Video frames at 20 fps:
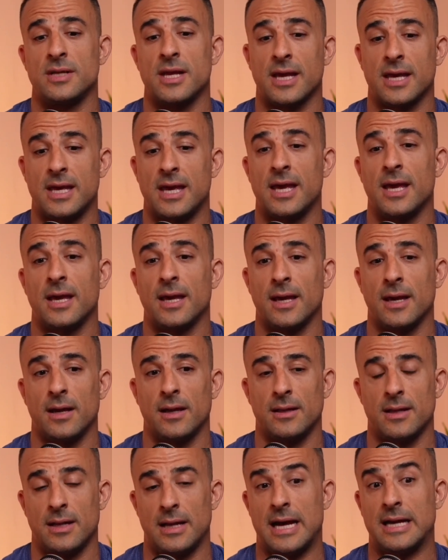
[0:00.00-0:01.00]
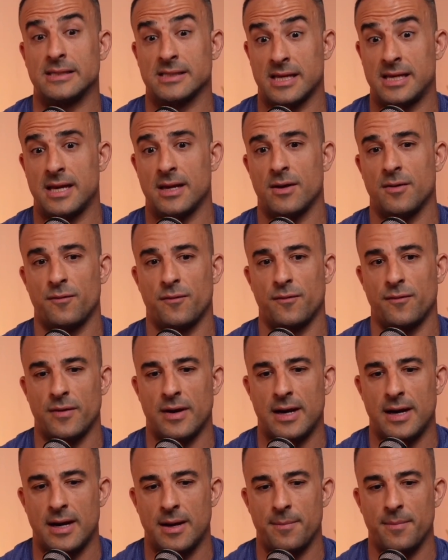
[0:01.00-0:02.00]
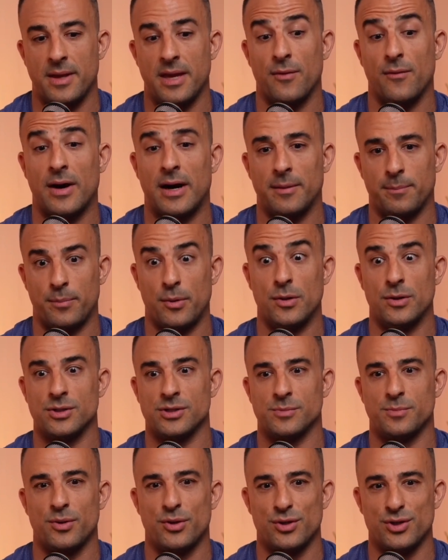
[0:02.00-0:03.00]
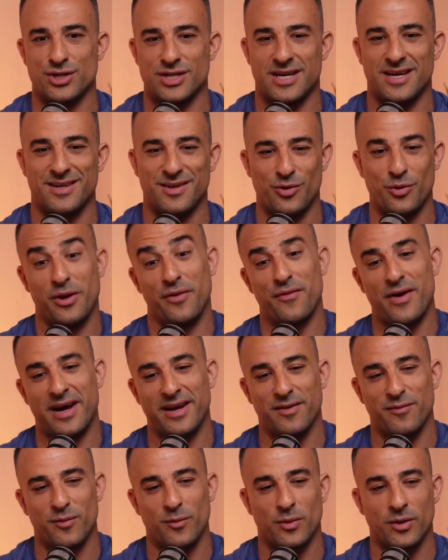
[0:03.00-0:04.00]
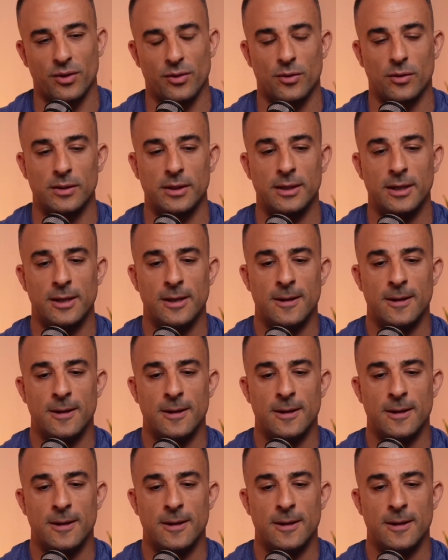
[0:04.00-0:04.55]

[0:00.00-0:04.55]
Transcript: The king, the last king of Iran, Persia, or Iran, if you want to call it.